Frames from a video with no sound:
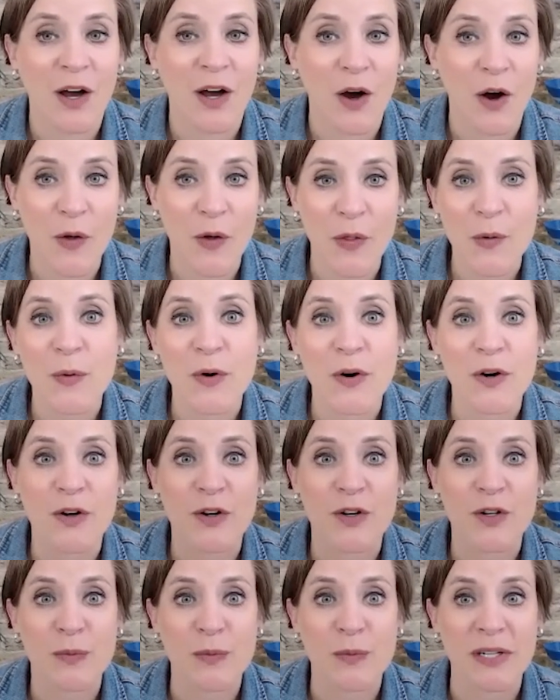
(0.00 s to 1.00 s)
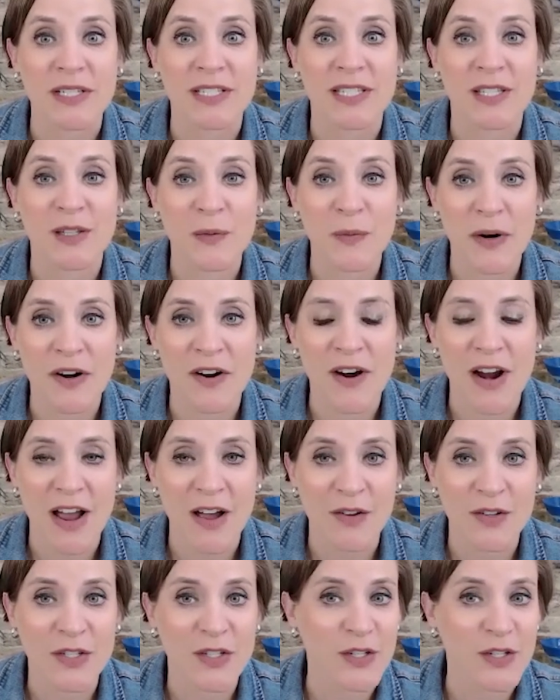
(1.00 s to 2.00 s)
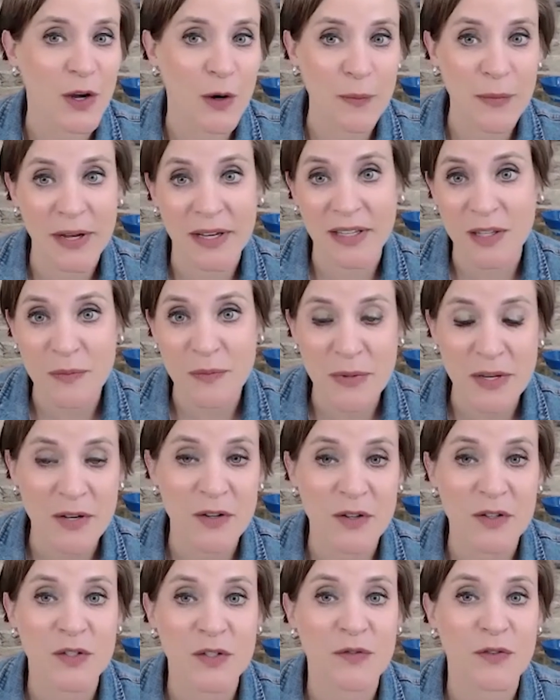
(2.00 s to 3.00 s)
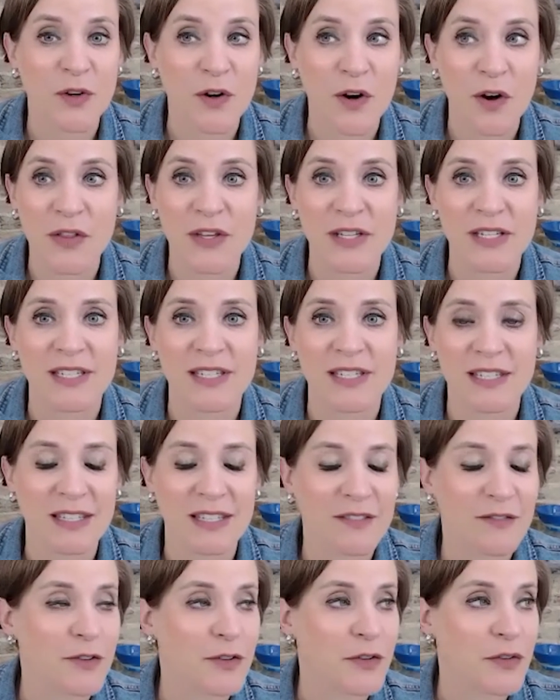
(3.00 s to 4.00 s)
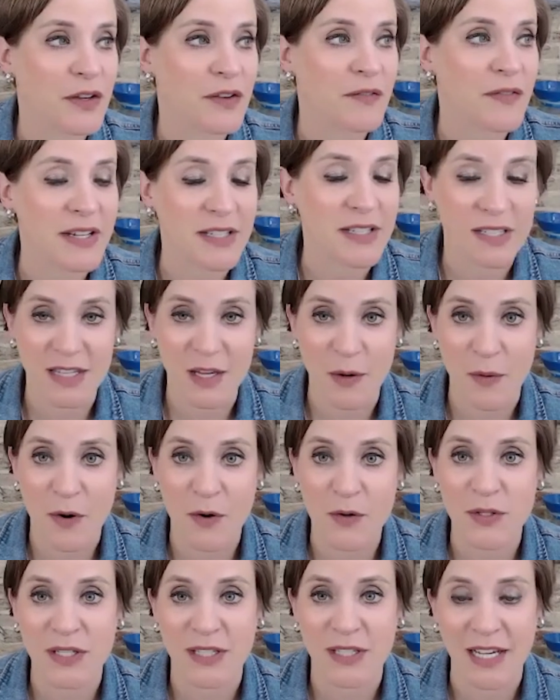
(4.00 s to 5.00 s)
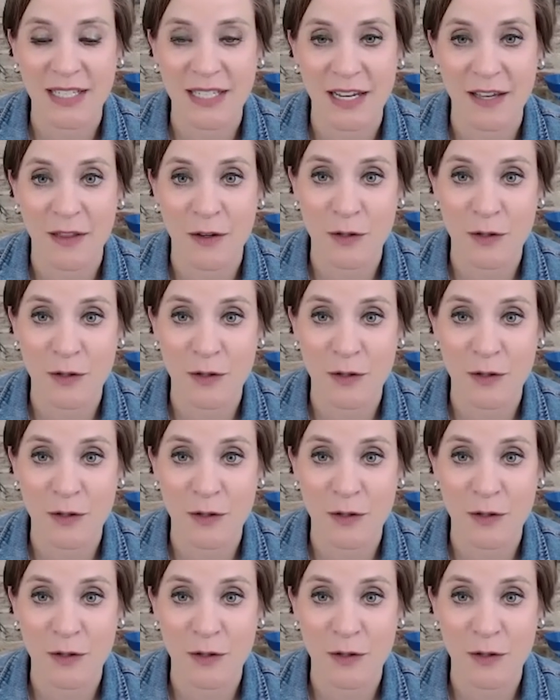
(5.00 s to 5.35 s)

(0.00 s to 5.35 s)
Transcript: all the workers went to the warehouse to go make the meals for the events that they were hosting that day.